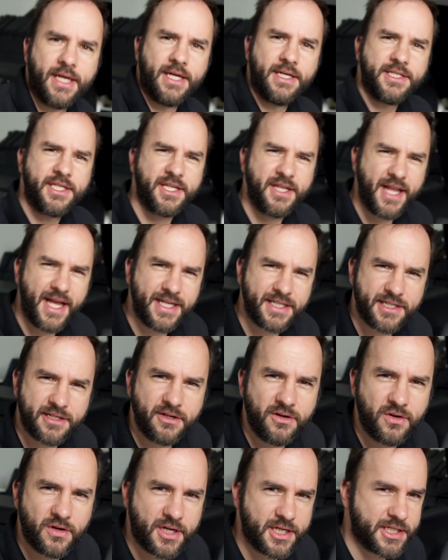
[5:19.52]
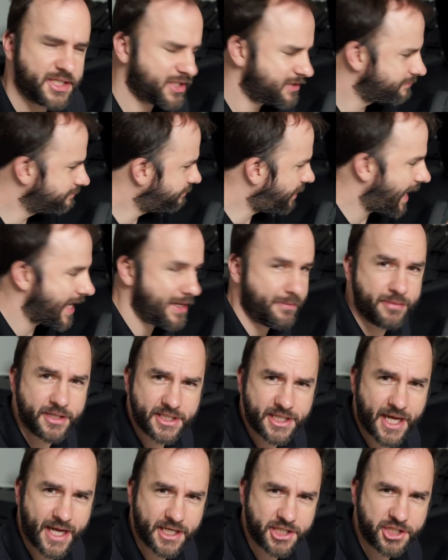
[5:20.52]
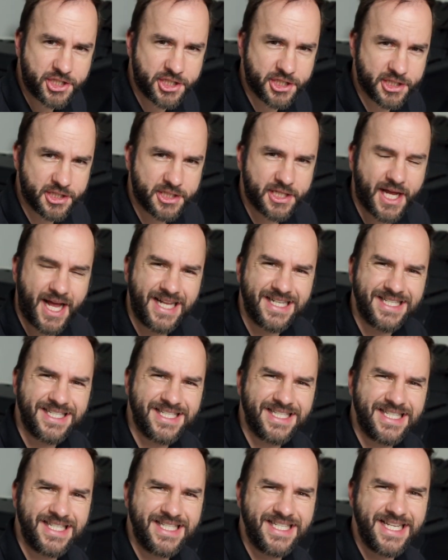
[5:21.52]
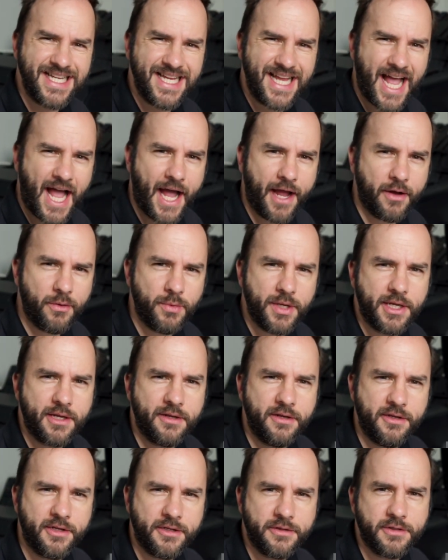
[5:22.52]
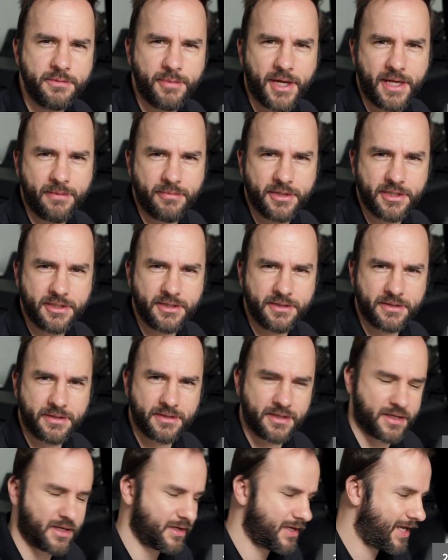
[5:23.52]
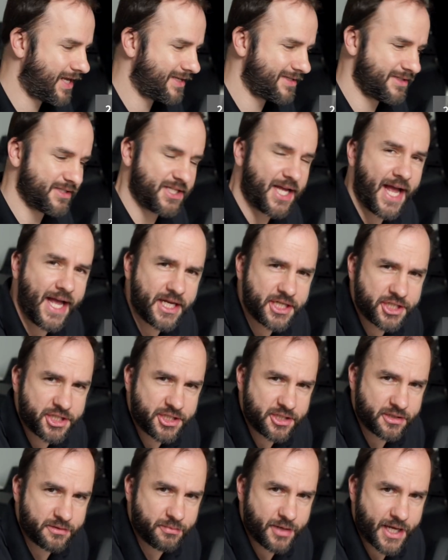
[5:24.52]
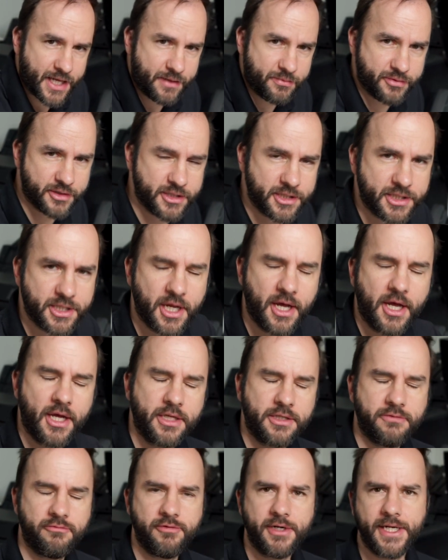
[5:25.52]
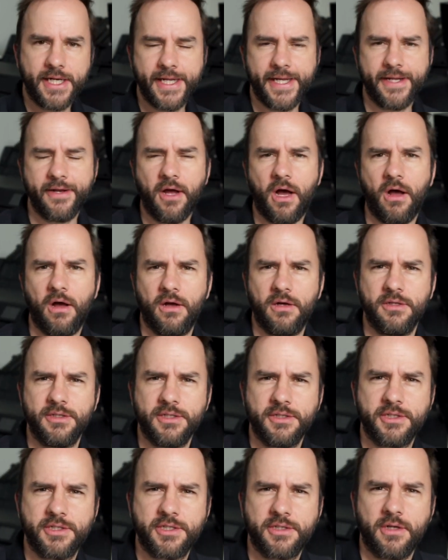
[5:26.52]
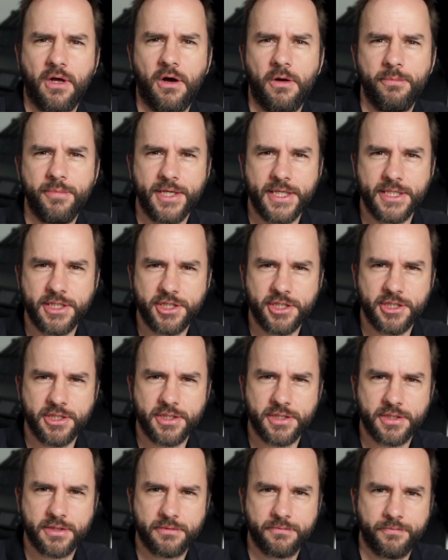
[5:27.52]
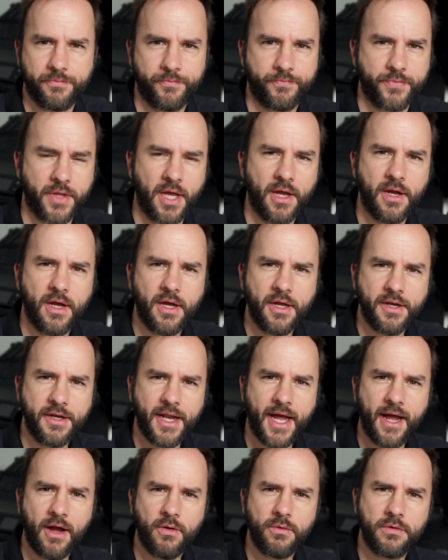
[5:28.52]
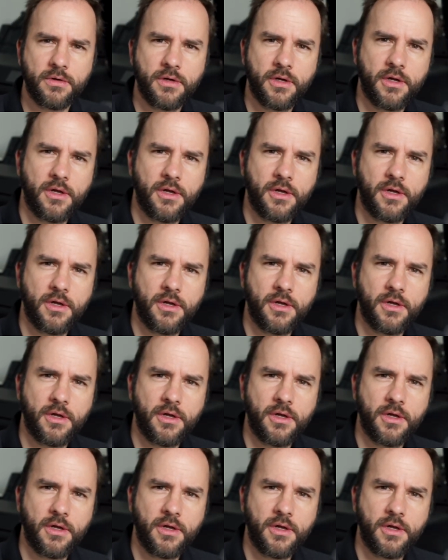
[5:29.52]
so let's look at some paper textures and to see how we can use papers and textured papers to really enhance our pictures. Now,